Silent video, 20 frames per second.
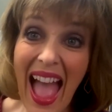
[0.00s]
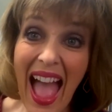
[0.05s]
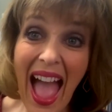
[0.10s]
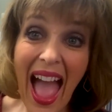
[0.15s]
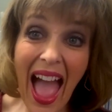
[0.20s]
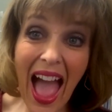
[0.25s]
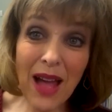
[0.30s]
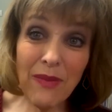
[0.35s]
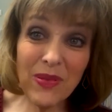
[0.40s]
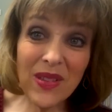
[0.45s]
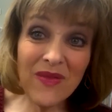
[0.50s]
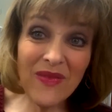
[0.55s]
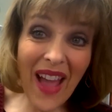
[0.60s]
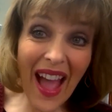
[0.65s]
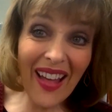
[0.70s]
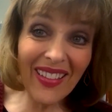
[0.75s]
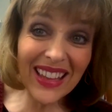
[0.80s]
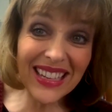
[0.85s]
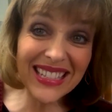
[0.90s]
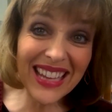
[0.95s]
Happy
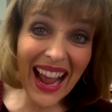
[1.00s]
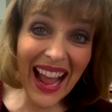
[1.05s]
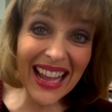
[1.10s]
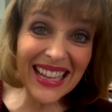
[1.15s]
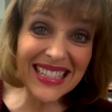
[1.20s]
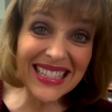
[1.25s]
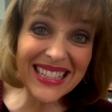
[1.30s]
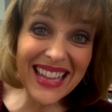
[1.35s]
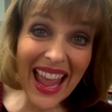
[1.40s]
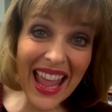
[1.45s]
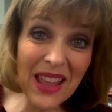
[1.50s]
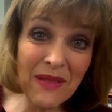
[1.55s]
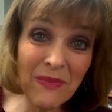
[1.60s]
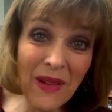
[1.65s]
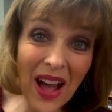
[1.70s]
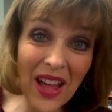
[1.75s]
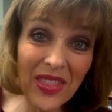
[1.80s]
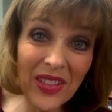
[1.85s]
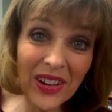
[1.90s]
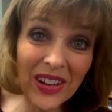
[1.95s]
Valentine's Day,
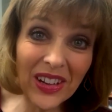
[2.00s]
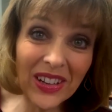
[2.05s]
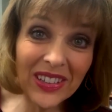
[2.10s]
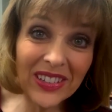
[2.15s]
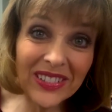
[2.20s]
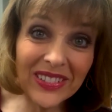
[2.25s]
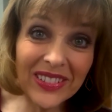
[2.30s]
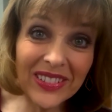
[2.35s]
Mother.